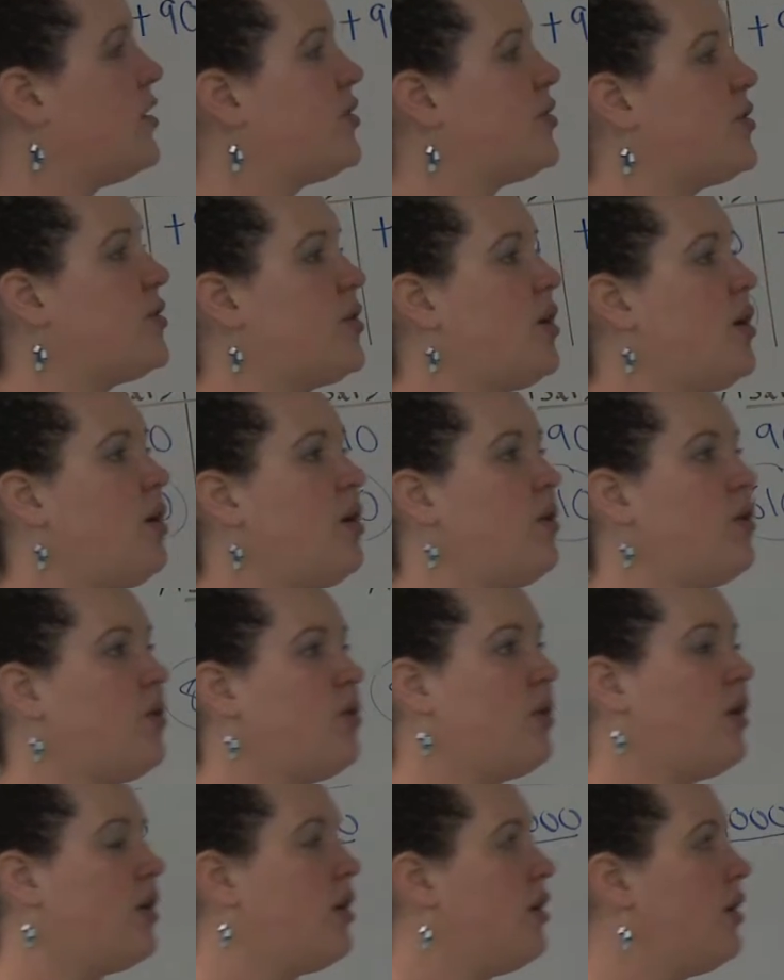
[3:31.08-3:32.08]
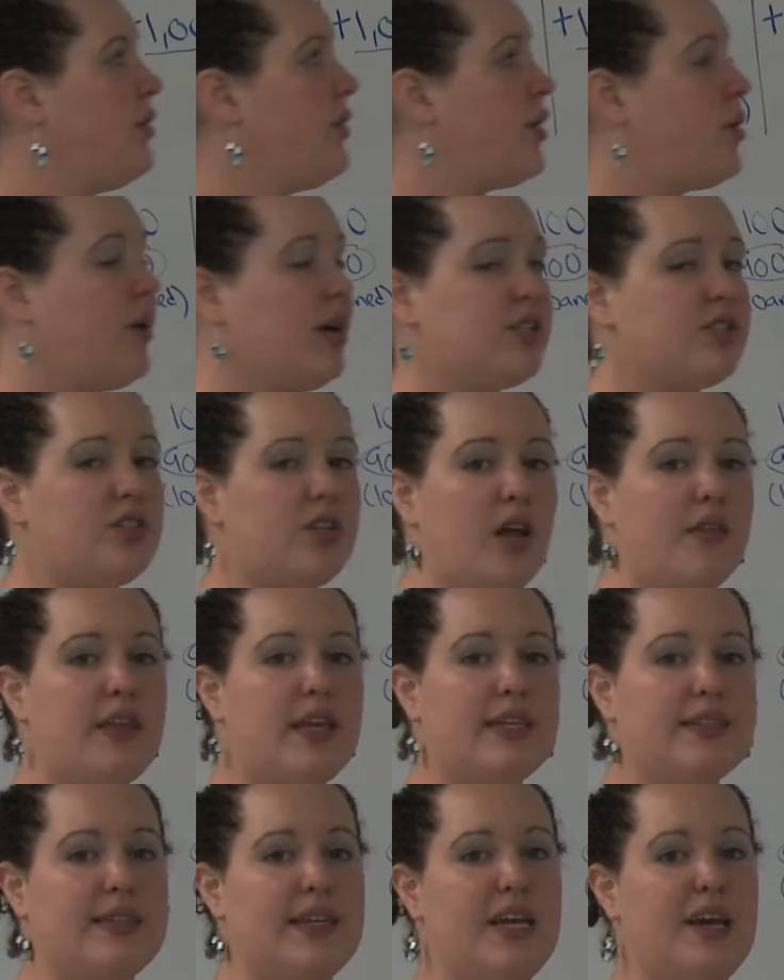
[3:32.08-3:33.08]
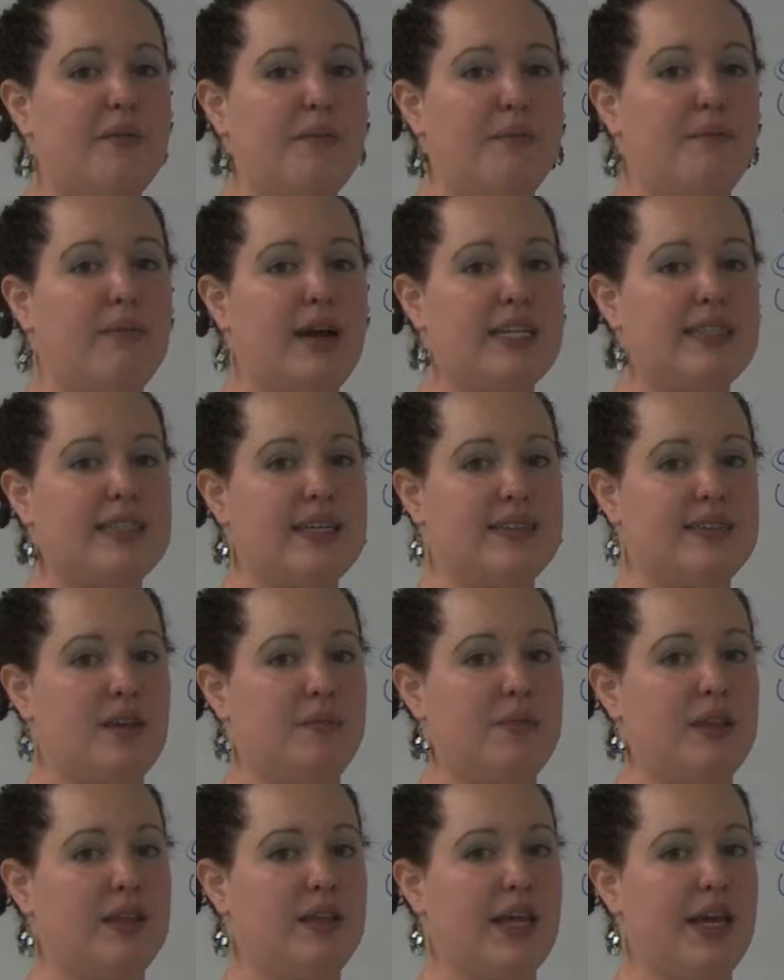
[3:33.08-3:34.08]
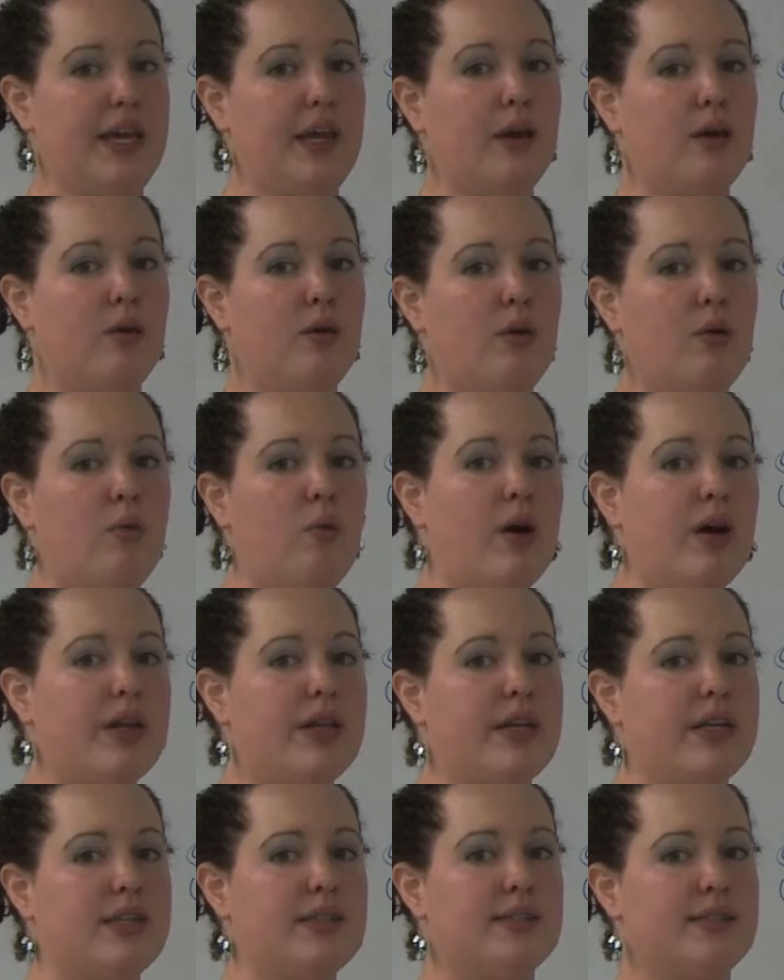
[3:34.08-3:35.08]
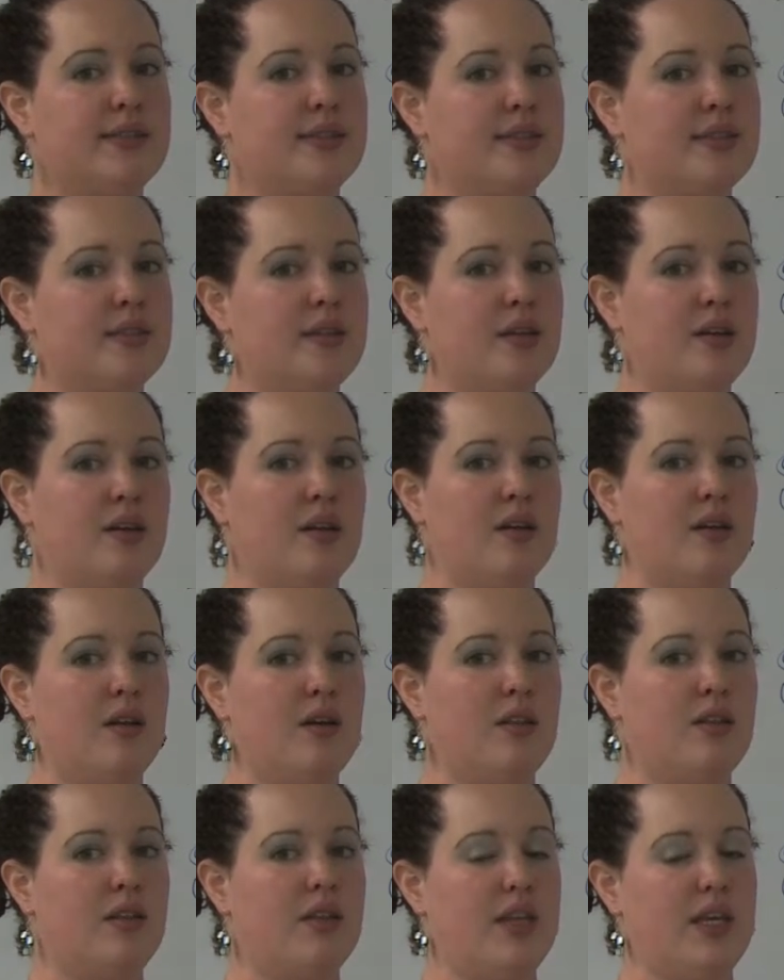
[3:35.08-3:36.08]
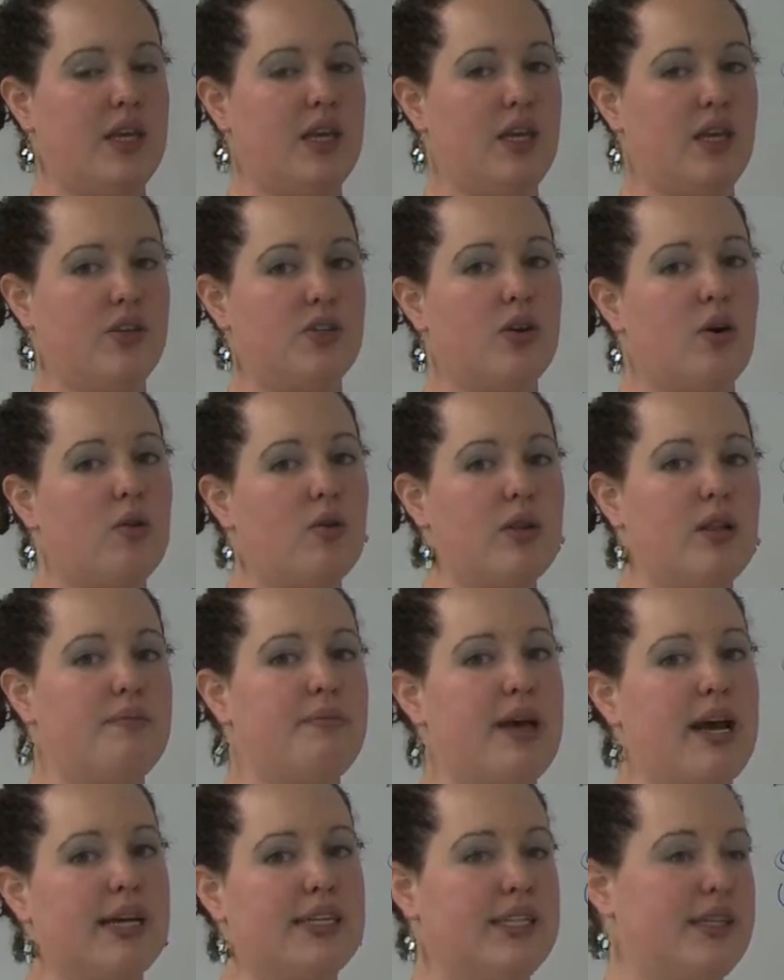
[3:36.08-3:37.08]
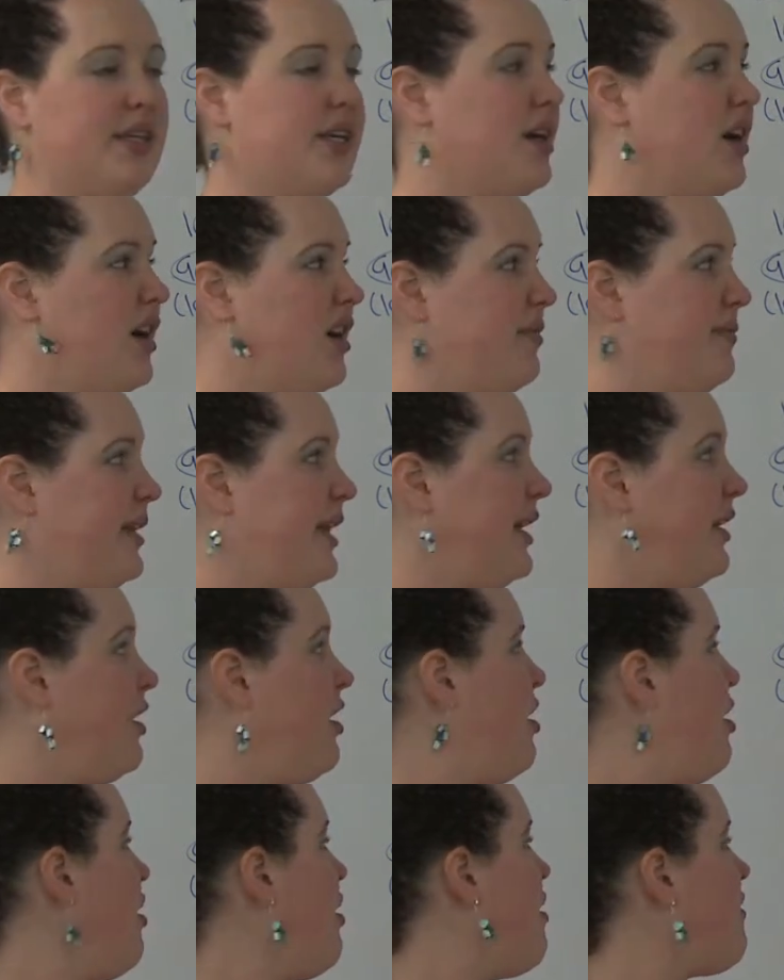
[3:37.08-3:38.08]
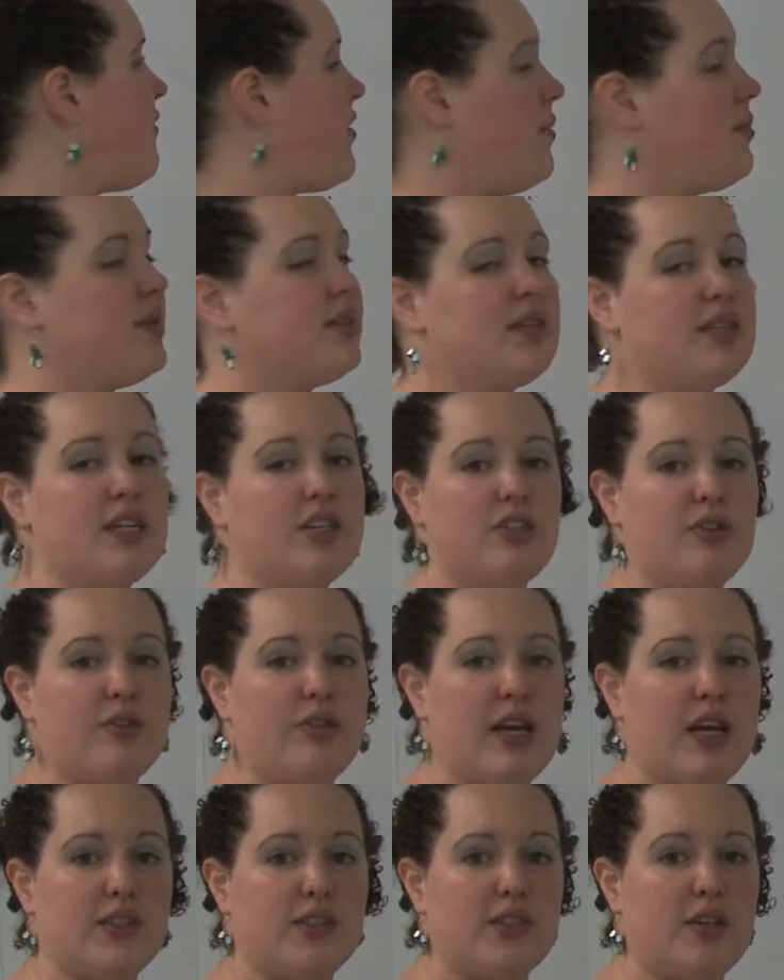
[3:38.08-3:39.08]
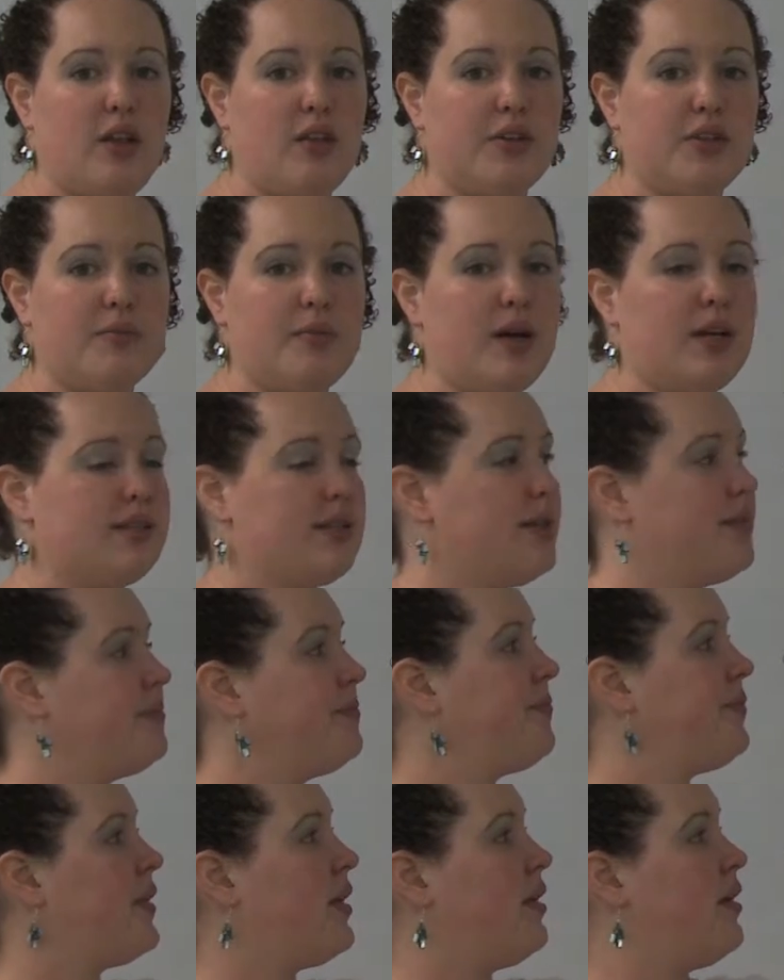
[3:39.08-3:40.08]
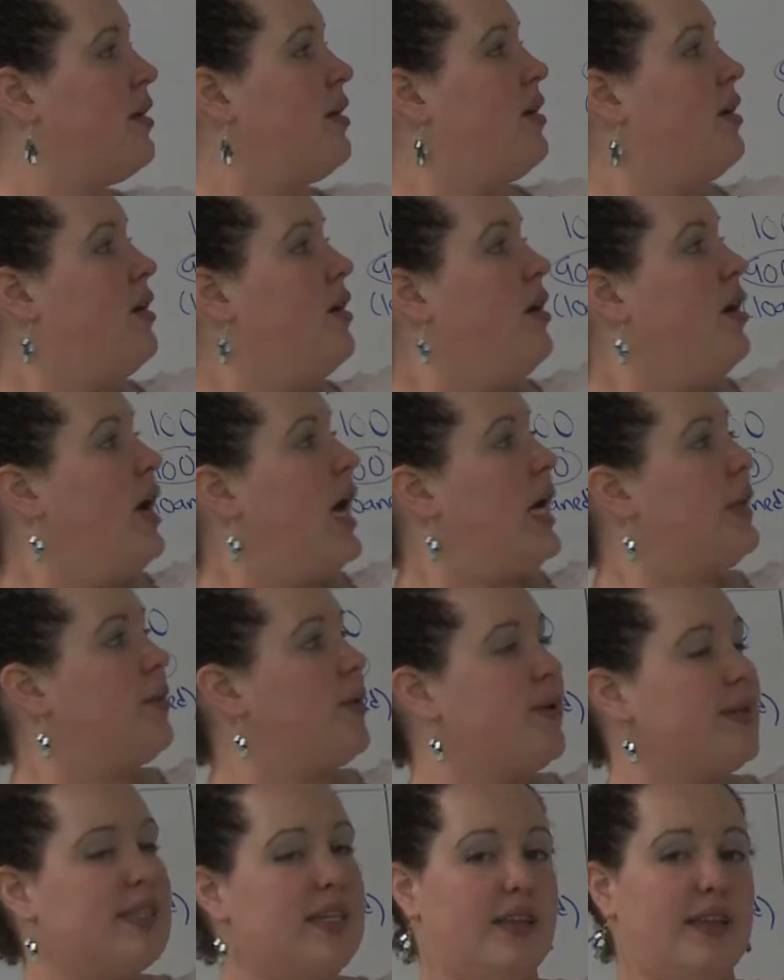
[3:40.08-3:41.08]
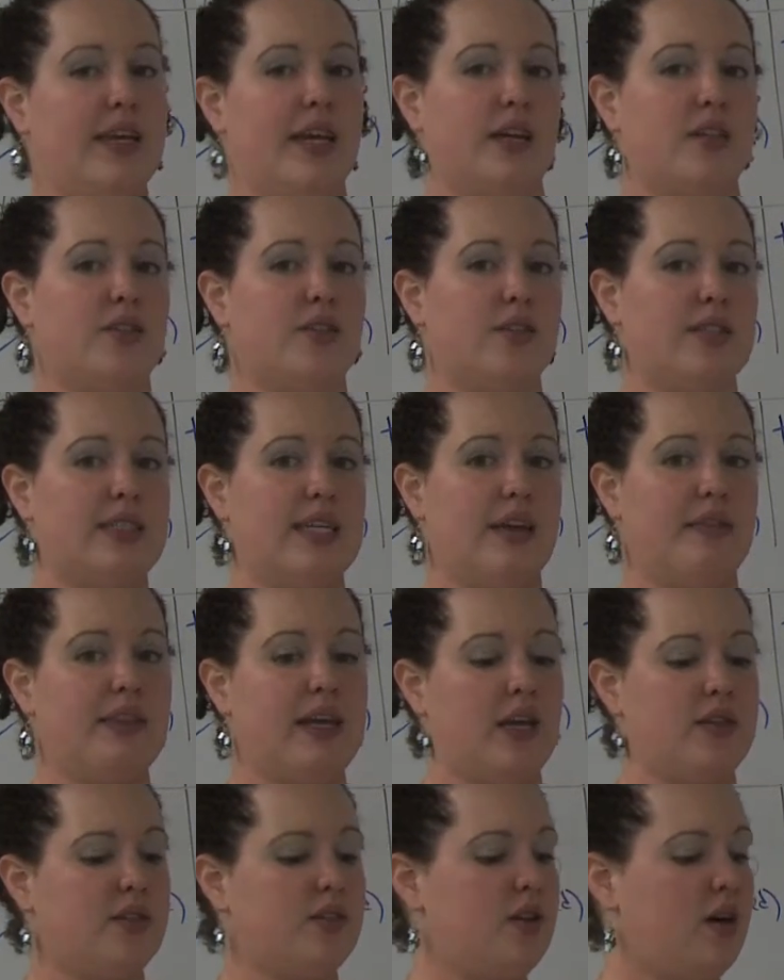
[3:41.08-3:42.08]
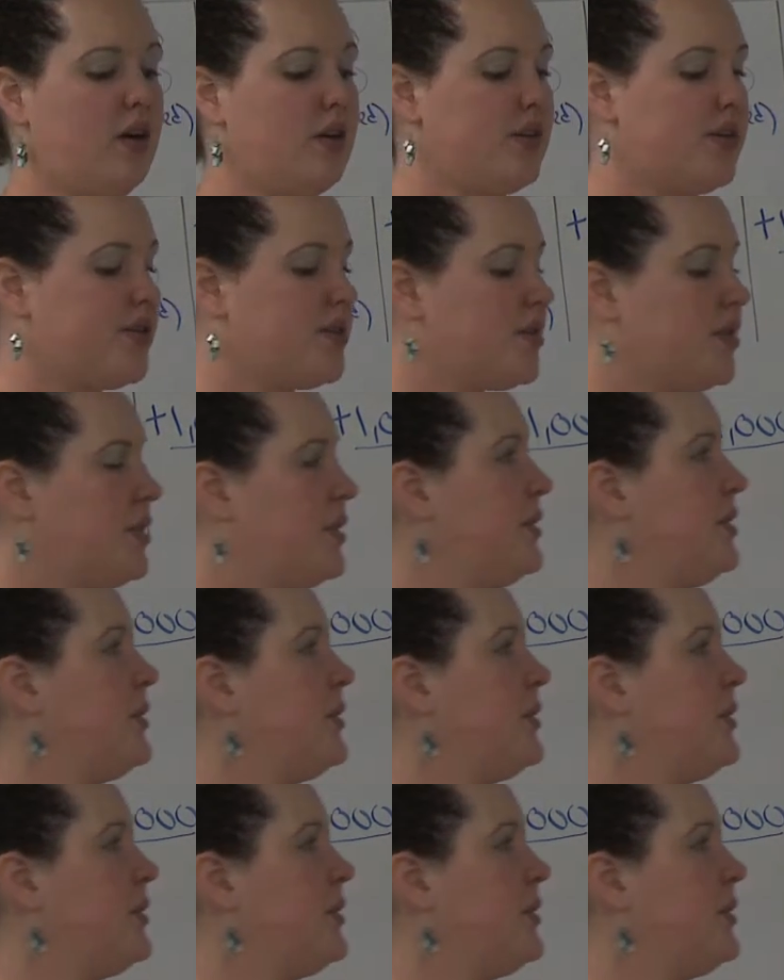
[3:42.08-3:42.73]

So the question on the exam might say something like, what is the total impact in the economy from this initial $1,000 deposit? And we would say the answer is $10,000.